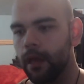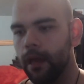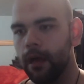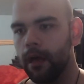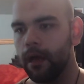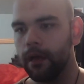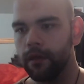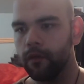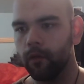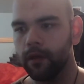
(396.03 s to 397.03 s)
Uh,
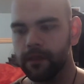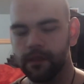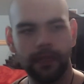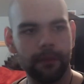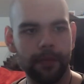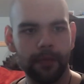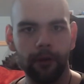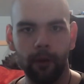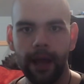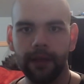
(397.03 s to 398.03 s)
you want to see them be
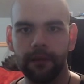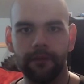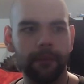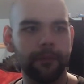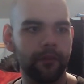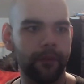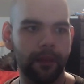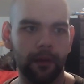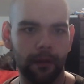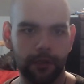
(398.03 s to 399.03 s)
proactive in between
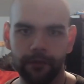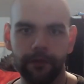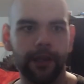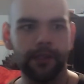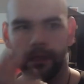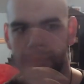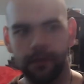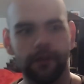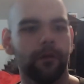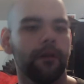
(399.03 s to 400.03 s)
their larger fights, and
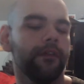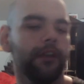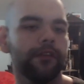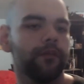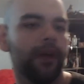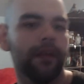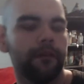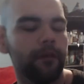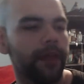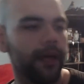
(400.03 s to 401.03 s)
this is sort of a nice way to
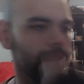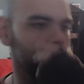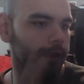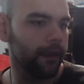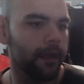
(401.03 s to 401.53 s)
do that, I think.